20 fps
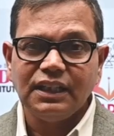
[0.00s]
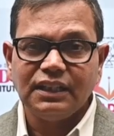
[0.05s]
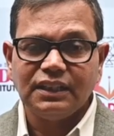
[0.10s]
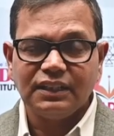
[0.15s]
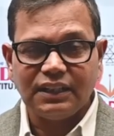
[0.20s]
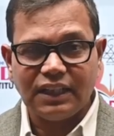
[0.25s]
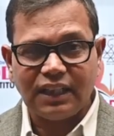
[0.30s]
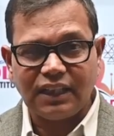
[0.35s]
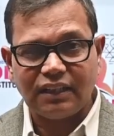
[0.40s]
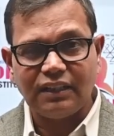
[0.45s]

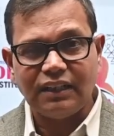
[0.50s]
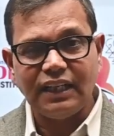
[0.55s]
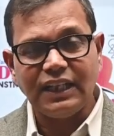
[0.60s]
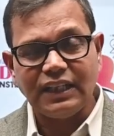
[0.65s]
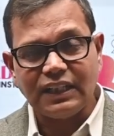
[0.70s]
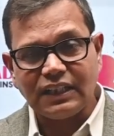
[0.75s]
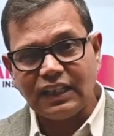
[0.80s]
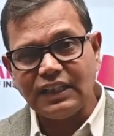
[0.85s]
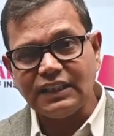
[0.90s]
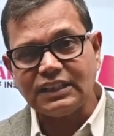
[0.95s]
They are
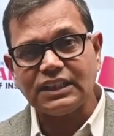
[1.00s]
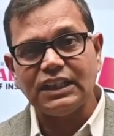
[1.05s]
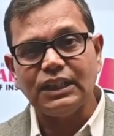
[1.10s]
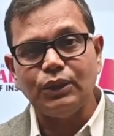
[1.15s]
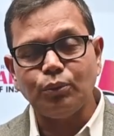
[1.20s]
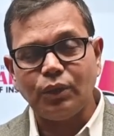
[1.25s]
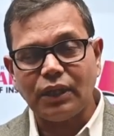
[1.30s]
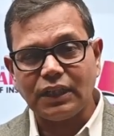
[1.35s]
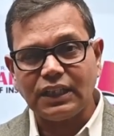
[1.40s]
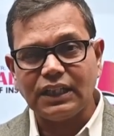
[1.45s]
relentlessly
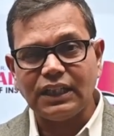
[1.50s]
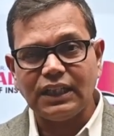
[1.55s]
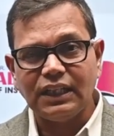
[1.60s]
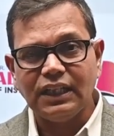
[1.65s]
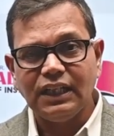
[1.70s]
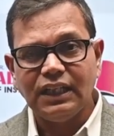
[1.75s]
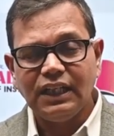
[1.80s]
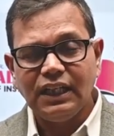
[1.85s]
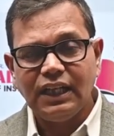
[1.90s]
working